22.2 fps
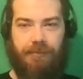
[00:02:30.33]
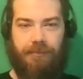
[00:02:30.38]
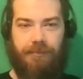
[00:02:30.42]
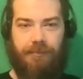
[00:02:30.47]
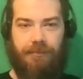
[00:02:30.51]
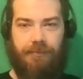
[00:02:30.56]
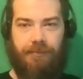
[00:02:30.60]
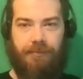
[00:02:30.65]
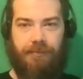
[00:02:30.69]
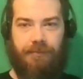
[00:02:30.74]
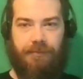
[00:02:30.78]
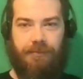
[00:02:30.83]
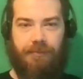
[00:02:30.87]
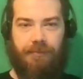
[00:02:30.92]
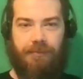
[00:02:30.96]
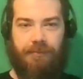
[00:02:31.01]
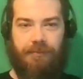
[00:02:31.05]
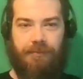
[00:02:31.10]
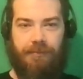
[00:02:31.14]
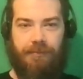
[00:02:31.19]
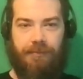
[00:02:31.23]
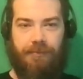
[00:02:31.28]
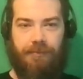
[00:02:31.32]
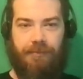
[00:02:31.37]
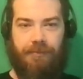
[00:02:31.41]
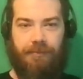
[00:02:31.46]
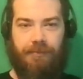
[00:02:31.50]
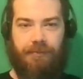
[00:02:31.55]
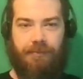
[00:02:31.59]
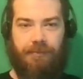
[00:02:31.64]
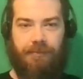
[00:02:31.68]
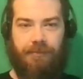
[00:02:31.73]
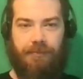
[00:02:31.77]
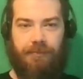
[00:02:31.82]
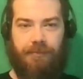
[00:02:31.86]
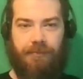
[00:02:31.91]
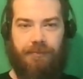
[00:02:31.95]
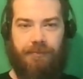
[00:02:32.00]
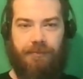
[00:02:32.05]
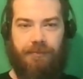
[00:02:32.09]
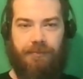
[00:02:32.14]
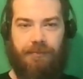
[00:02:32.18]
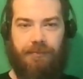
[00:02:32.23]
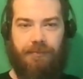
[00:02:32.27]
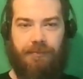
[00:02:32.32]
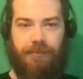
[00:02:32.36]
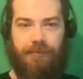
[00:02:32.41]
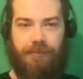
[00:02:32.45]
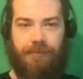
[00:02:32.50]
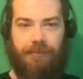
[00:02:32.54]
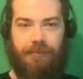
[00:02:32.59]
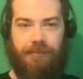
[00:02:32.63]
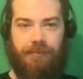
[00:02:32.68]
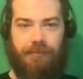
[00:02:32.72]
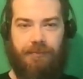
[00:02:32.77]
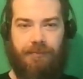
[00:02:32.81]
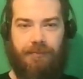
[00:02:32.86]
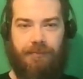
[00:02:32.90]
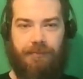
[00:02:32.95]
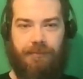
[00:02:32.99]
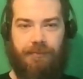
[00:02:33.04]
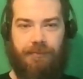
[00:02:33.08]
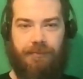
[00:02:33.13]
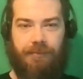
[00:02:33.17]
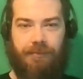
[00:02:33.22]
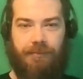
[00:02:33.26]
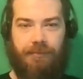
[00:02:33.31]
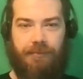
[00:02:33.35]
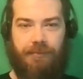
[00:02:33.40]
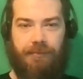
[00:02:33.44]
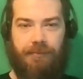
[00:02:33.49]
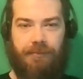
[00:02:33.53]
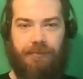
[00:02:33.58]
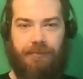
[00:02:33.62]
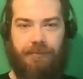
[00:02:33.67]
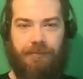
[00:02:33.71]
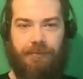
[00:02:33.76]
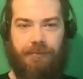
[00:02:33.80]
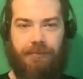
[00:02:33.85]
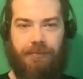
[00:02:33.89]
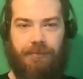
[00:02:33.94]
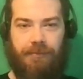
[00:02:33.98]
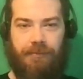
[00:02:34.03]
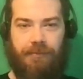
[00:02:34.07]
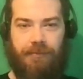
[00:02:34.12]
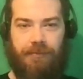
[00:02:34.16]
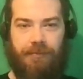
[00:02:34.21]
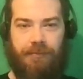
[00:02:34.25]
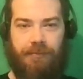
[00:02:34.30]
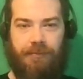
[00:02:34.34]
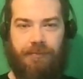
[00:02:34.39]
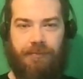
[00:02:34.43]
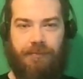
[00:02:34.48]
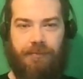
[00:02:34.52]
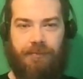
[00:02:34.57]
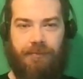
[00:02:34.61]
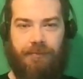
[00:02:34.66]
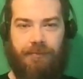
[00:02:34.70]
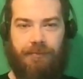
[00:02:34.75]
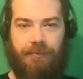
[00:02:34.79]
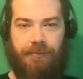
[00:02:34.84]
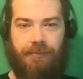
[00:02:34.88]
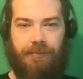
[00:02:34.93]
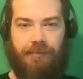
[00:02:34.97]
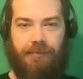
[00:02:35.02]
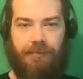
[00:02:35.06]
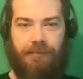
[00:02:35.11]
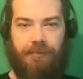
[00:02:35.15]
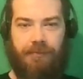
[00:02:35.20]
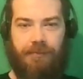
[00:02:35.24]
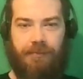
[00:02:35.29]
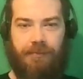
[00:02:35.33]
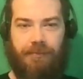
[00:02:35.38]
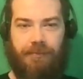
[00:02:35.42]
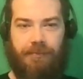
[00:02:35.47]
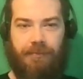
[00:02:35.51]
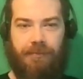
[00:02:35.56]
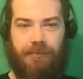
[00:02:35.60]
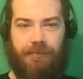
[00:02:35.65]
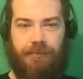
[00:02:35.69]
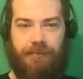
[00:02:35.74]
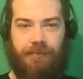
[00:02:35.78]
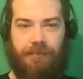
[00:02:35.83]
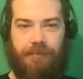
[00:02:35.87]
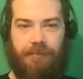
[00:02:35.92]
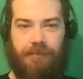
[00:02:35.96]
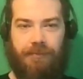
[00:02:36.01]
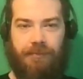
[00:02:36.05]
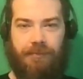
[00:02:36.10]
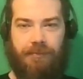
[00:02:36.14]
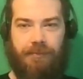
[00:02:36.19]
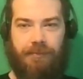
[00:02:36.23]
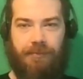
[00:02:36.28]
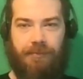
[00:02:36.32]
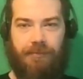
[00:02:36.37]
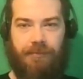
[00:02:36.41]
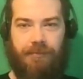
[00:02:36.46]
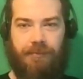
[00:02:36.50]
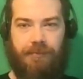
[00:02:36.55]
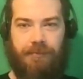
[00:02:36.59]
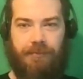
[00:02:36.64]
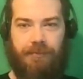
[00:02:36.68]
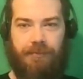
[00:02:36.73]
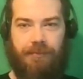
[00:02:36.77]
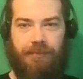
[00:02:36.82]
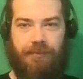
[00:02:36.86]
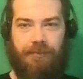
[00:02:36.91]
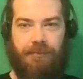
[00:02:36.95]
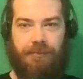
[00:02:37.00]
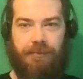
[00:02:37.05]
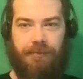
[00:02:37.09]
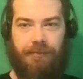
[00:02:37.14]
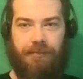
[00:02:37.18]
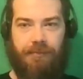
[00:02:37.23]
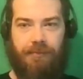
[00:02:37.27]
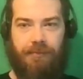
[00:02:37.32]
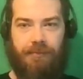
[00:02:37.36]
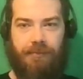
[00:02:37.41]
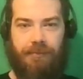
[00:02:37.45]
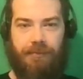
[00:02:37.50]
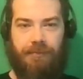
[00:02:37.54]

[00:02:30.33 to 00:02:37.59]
No words are spoken by the person on screen.